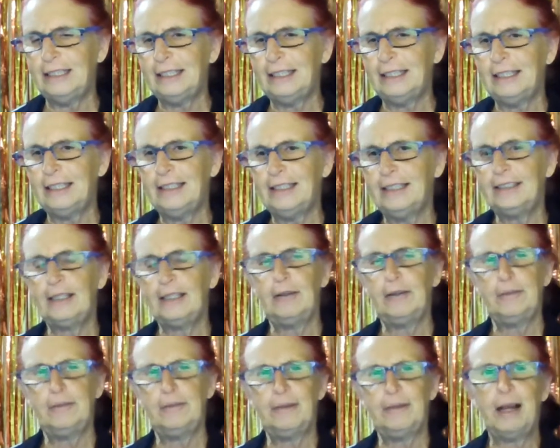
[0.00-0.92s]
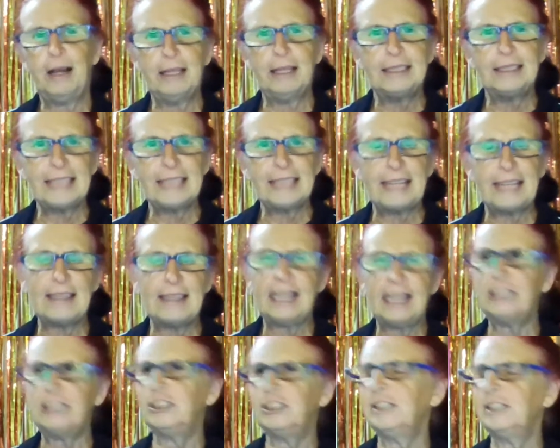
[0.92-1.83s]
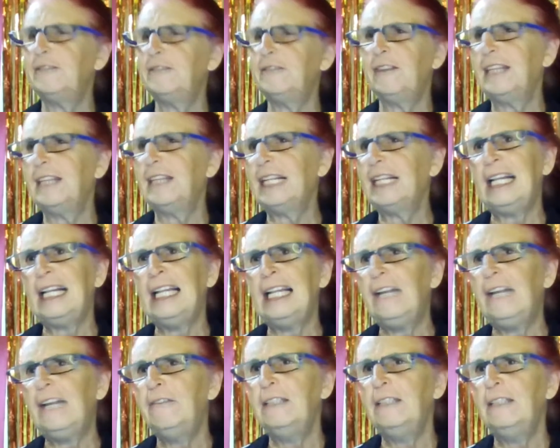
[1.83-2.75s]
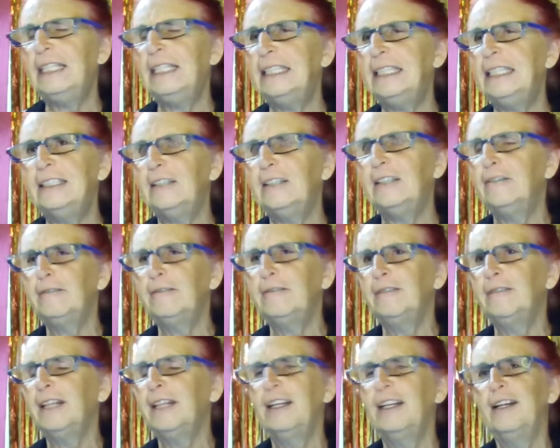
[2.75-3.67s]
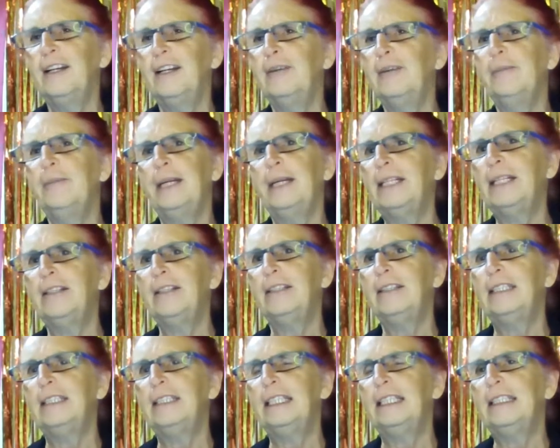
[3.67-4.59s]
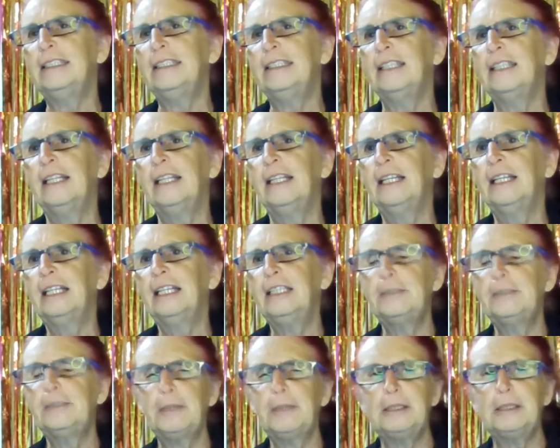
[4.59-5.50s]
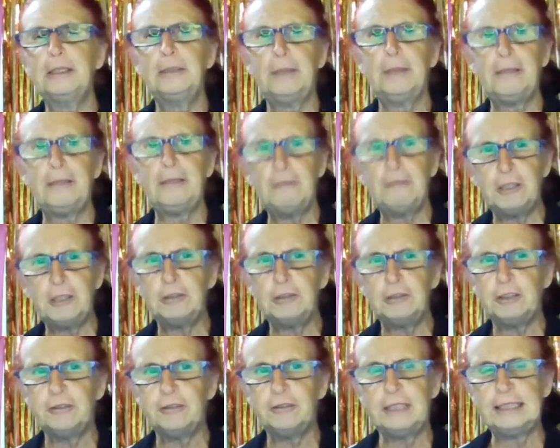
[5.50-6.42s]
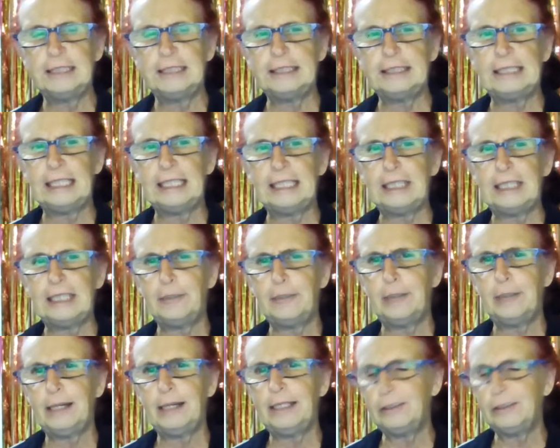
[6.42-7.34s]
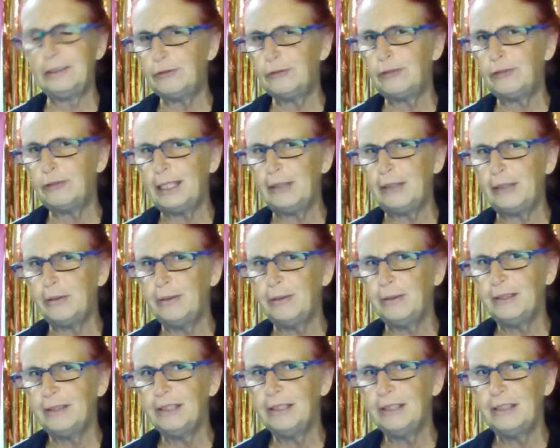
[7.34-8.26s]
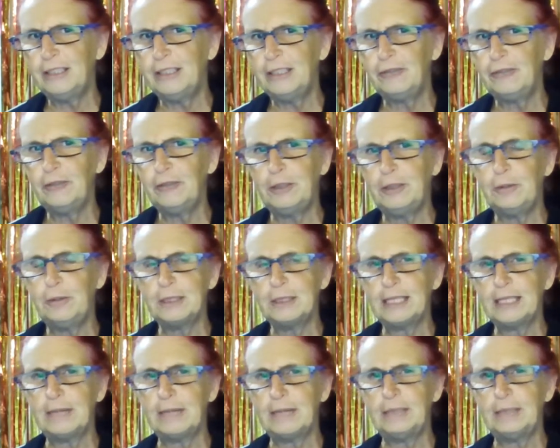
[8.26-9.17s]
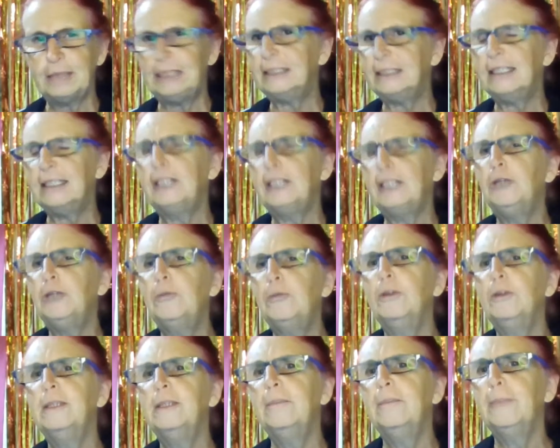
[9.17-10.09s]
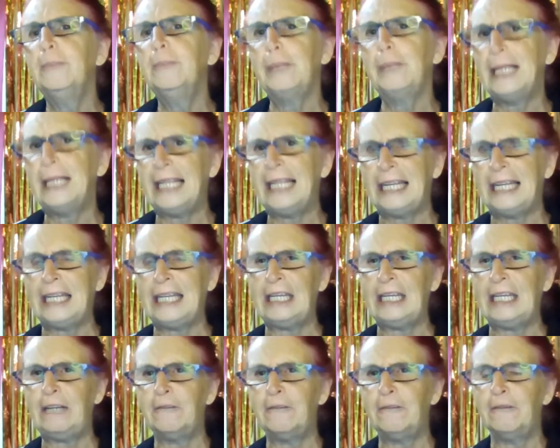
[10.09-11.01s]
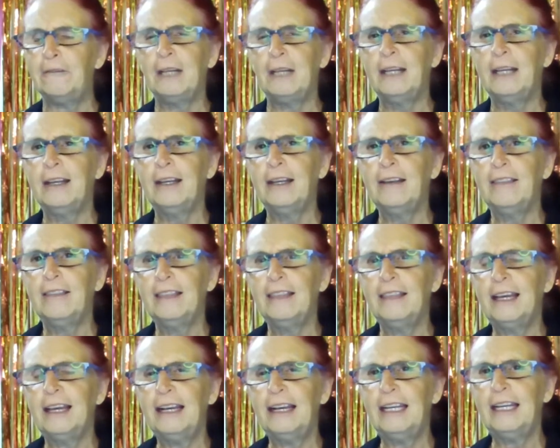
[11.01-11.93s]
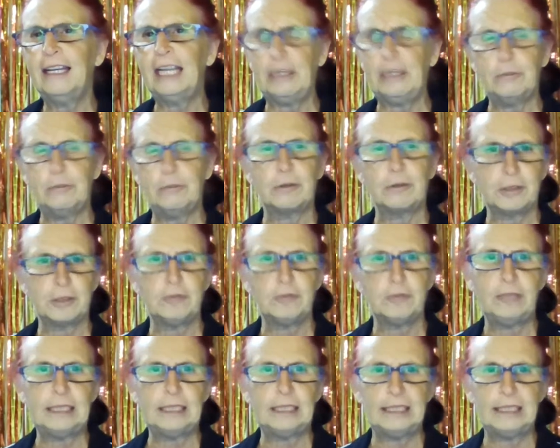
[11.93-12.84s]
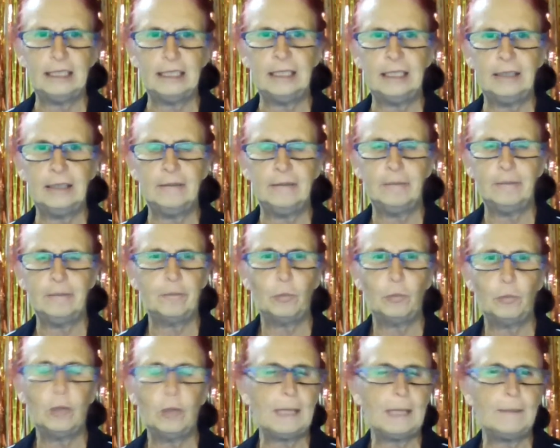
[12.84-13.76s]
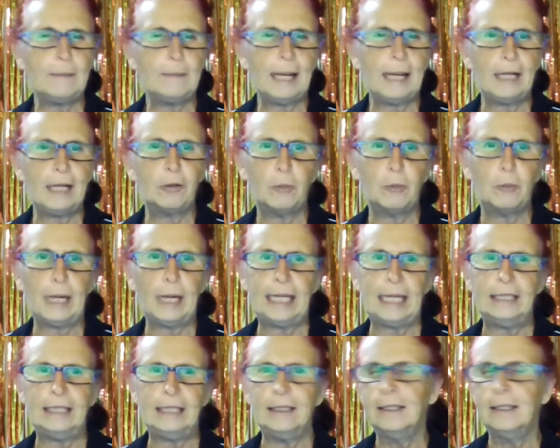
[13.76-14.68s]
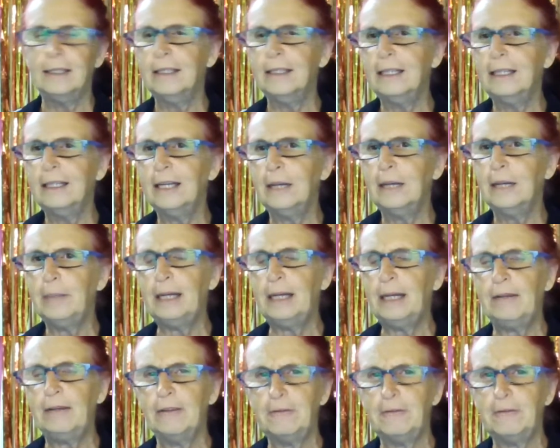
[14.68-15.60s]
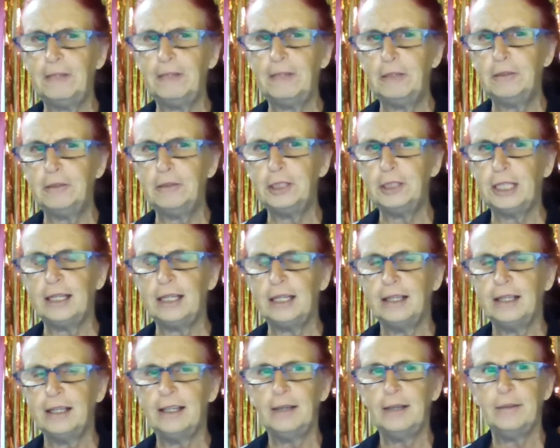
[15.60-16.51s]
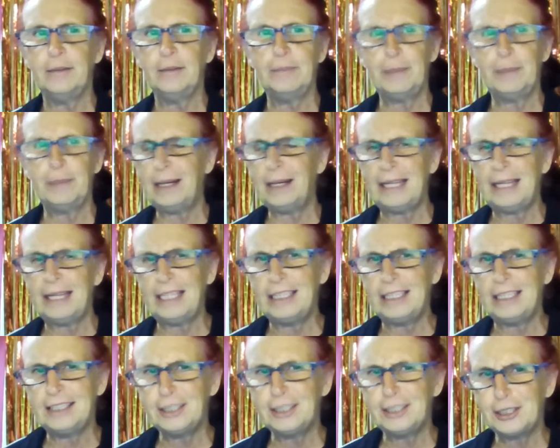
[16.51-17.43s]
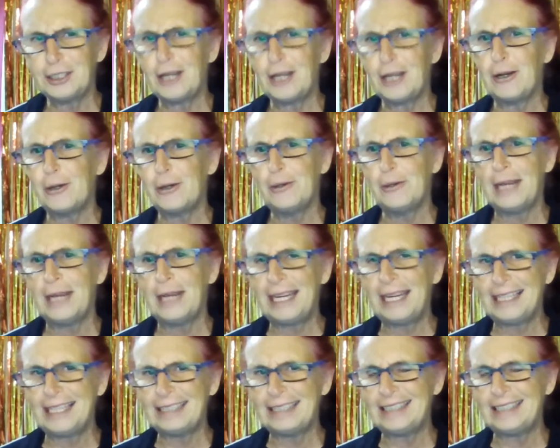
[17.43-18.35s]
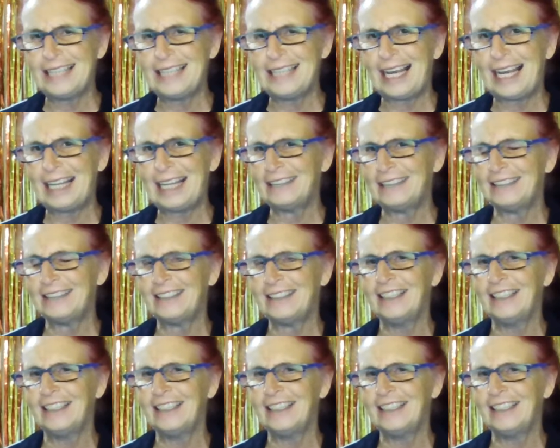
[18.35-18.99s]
So I'd say that just for the cleverness of, oh my goodness, it's supposed to be futuristic, but it's real. It's real what's happening today. You wouldn't believe that it was written way back when about the future, but it's so exact.